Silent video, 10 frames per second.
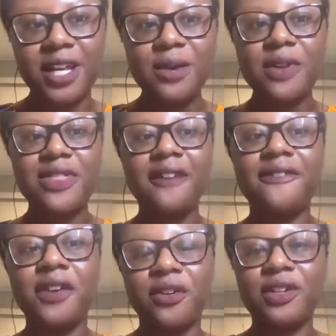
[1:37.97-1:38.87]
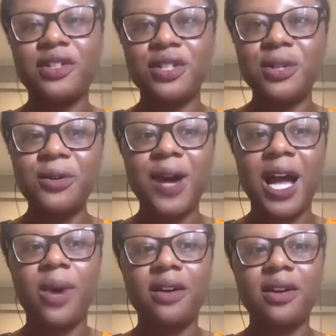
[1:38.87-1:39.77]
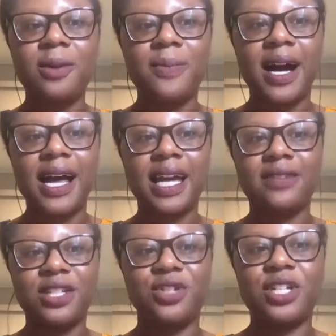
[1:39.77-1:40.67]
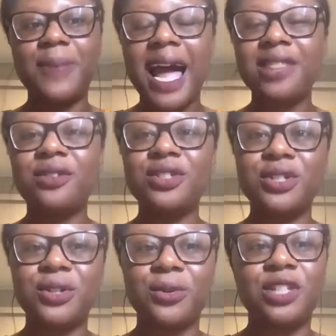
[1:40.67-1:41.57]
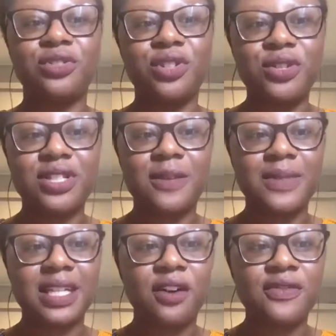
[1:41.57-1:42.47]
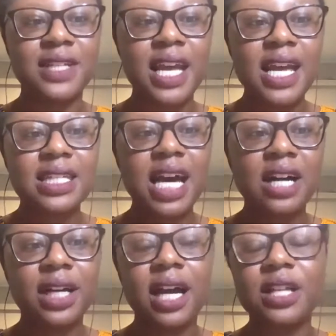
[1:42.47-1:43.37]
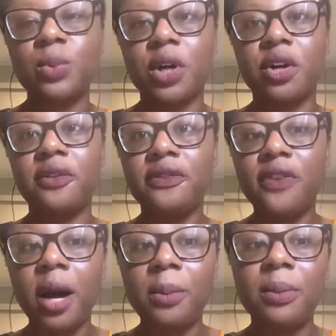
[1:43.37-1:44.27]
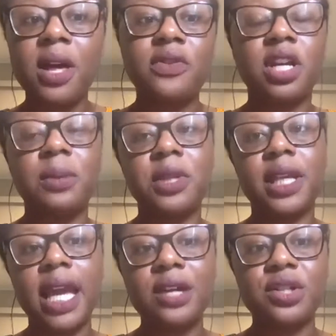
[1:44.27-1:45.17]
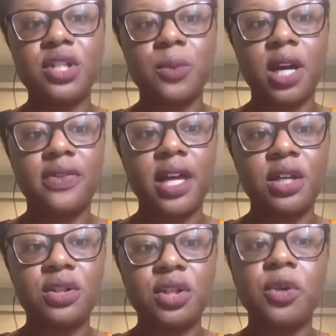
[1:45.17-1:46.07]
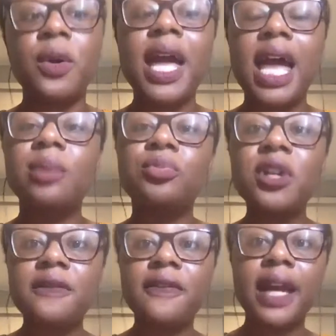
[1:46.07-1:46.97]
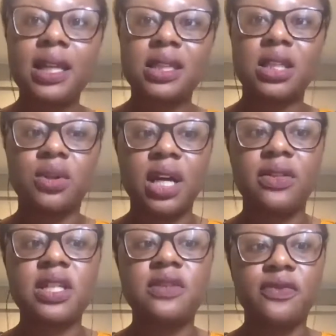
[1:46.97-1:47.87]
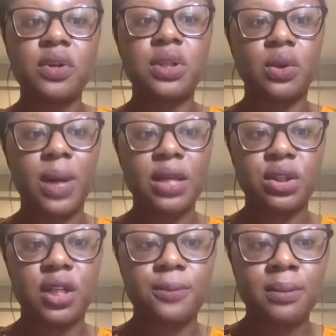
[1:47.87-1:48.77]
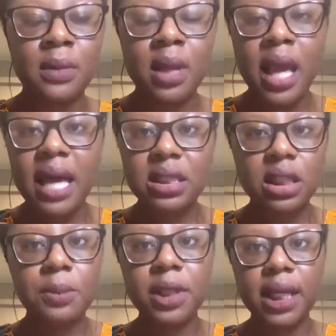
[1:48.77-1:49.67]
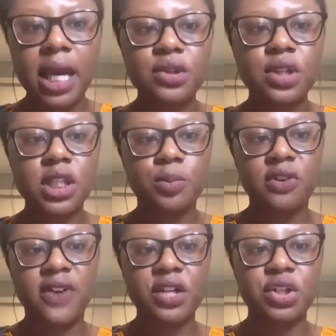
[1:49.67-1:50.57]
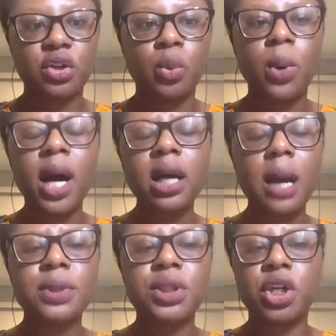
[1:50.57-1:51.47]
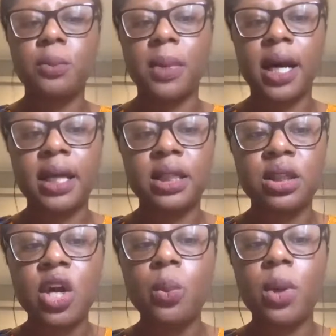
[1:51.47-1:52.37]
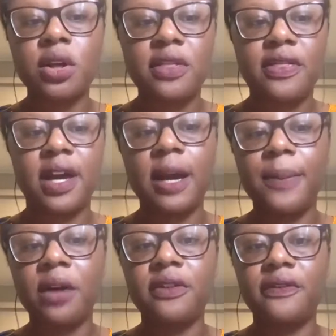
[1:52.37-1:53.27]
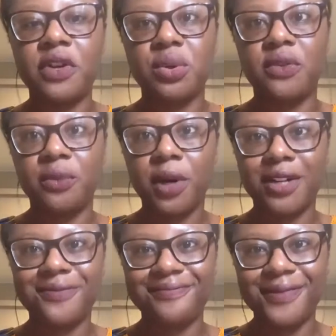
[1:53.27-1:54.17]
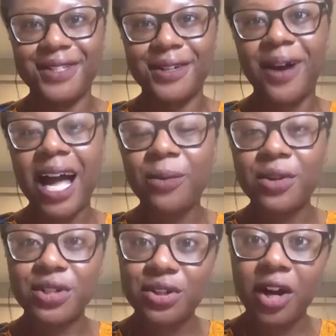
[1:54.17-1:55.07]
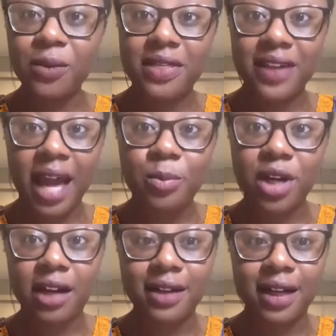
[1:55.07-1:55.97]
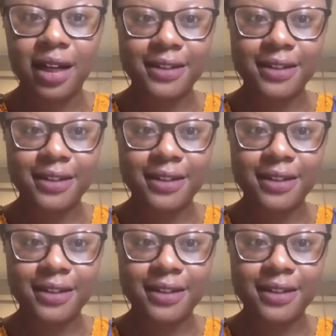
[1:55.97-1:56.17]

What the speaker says: Without further ado, I welcome my illustrious panel to introduce themselves, telling us where you're from, the communications work that you do, and briefly answering this first question. As a communications professional, what comes to your mind when you think about the future of work? So I will start with Gabriela.